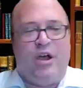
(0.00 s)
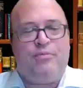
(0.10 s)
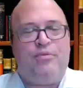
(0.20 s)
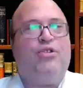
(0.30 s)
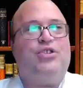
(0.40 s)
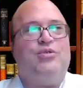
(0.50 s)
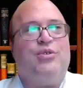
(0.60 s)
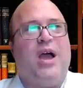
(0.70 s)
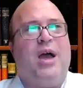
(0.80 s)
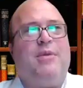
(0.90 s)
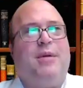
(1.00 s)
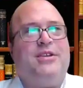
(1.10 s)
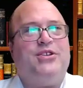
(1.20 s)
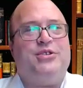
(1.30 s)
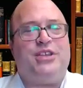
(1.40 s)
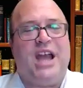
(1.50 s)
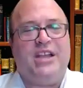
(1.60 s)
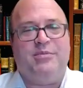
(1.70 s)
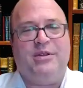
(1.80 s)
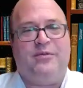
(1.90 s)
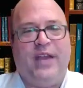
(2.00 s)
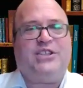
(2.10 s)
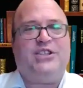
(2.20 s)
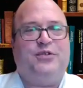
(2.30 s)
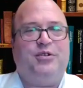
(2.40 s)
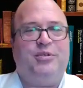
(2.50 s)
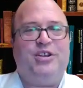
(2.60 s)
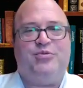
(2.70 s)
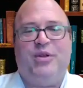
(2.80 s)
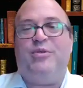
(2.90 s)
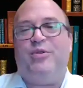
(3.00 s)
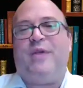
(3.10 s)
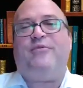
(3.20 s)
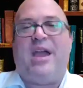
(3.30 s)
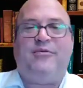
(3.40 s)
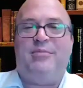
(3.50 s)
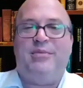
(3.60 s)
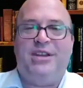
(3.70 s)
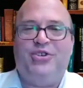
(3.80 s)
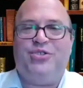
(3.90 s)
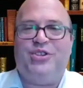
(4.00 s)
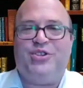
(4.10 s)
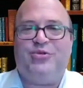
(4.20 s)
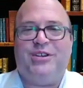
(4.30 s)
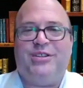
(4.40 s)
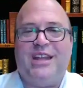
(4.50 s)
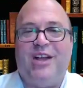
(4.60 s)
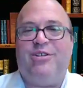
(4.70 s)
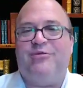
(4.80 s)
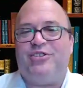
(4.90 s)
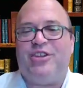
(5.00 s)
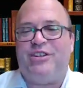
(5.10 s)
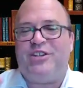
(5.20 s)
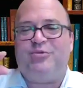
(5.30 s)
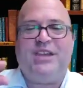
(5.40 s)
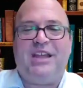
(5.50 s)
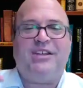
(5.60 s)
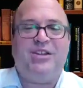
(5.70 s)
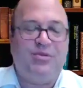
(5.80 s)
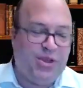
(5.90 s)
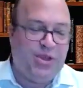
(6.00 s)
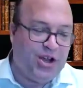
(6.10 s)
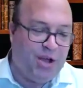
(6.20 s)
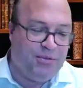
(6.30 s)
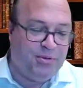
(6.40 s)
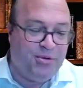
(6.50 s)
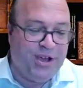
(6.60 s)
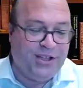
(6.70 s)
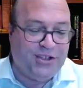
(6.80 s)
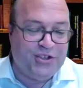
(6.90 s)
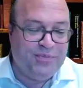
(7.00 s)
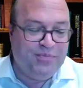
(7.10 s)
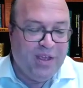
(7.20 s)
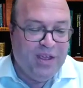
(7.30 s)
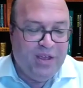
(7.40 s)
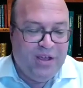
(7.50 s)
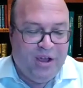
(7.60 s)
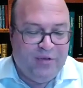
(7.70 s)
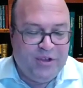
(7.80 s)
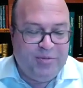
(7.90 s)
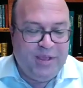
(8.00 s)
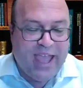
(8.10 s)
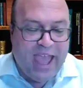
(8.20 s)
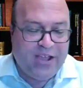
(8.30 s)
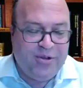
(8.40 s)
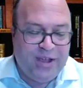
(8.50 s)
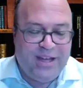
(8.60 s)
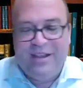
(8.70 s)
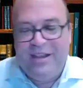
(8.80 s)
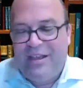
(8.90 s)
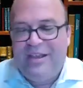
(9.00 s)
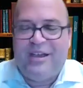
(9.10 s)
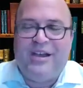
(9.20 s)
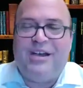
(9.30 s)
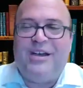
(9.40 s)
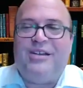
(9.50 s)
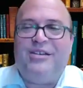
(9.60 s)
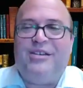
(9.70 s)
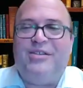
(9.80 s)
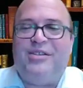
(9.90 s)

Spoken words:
approach of the Rambam has always kind of been fanciful, because when would you ever have that many Jews in Israel? And now all of a sudden, as we get within a couple of points of this being accurate, that